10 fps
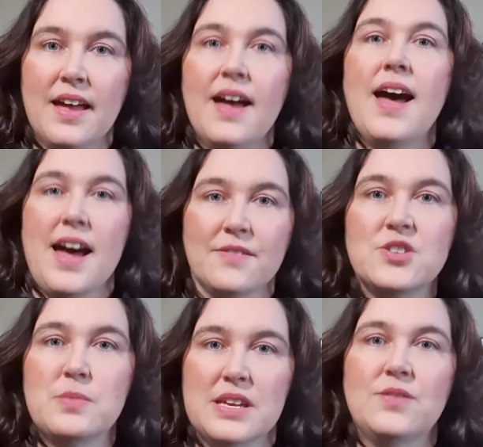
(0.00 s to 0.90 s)
have to
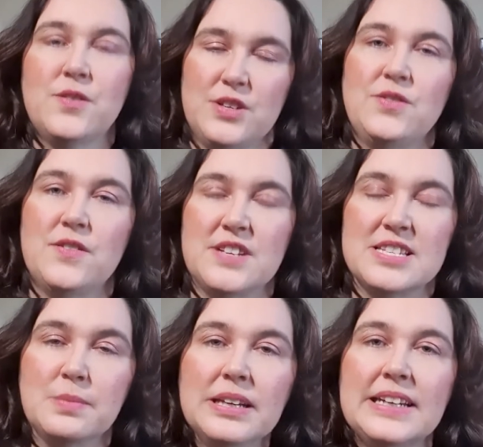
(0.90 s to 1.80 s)
be a 50-50
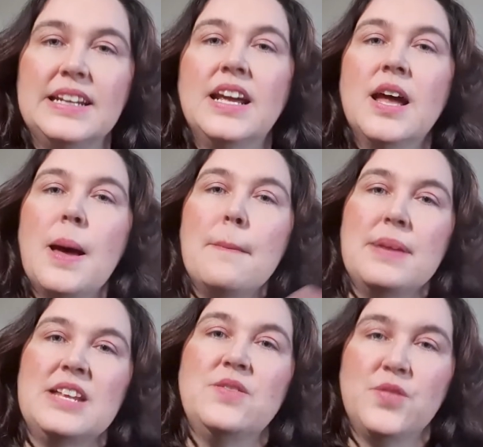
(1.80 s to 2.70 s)
split. But
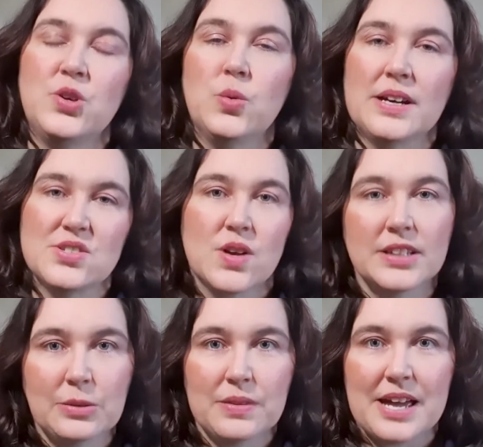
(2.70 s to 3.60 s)
if you are
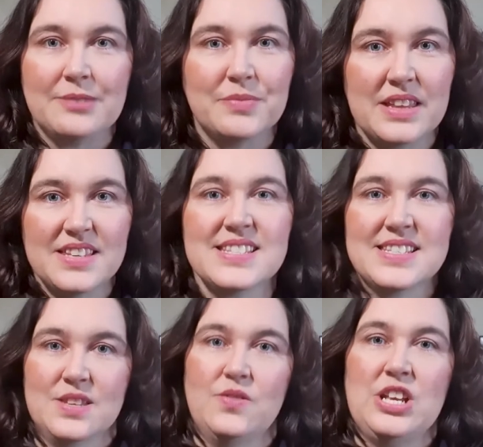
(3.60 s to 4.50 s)
struggling with that, then this is
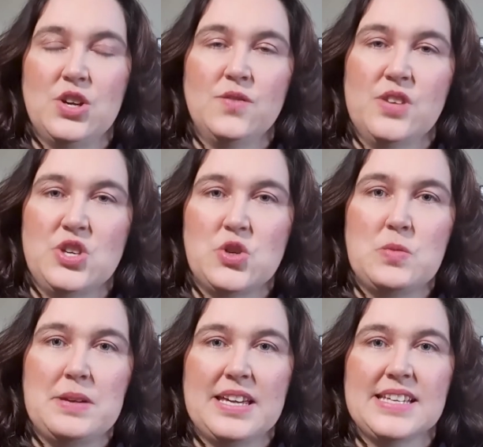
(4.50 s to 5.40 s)
the video for you,
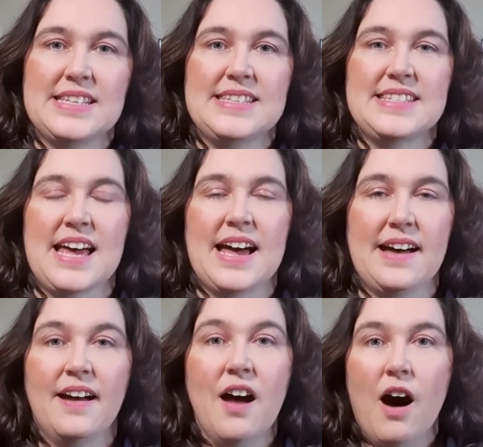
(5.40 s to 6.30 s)
because
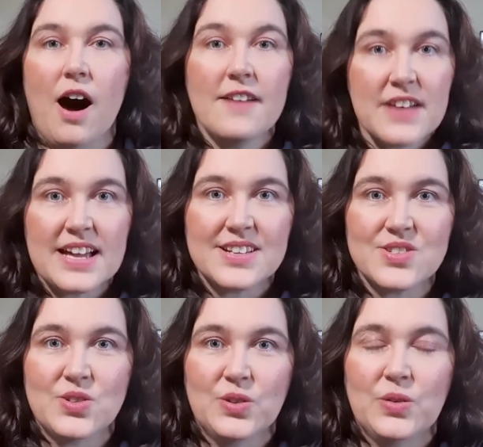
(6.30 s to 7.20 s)
I've had
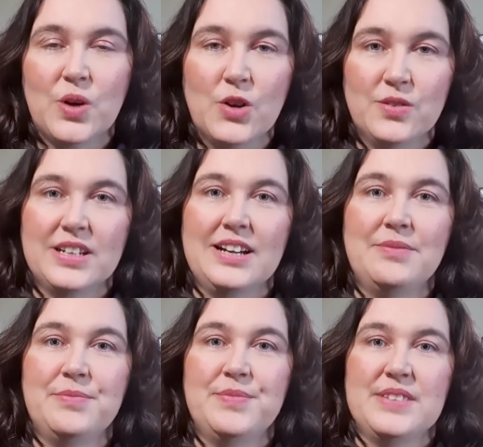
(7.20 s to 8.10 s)
to
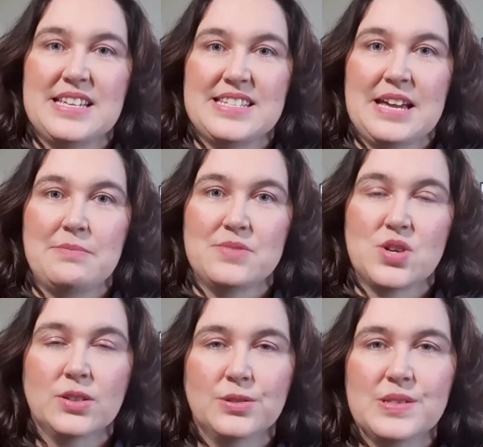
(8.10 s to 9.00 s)
overcome these same
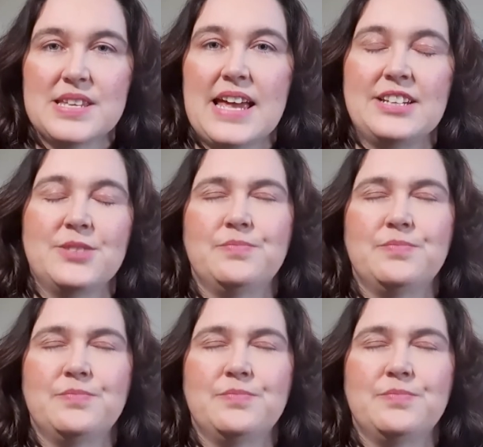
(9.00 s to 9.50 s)
struggles. And